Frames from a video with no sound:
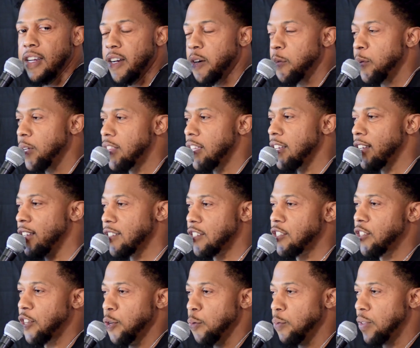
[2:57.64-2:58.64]
We think it's
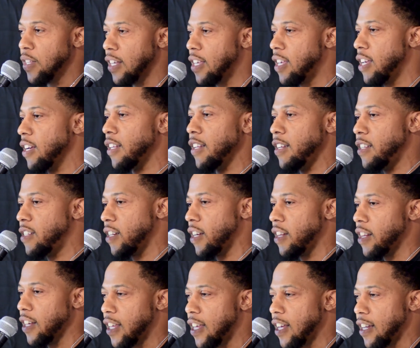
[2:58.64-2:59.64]
cute to kill each
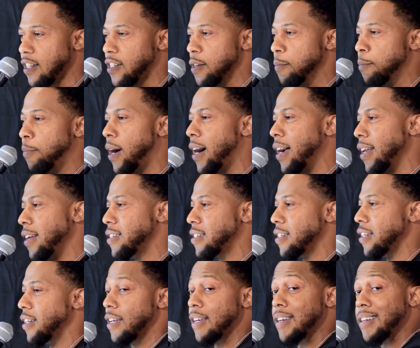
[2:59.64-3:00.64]
other, catching bodies
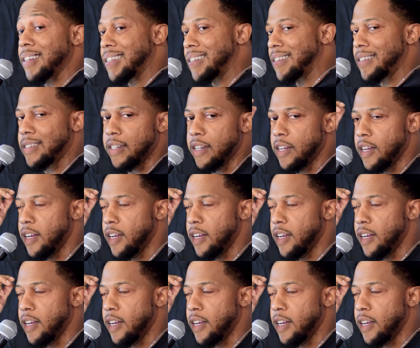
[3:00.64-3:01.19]
and ish.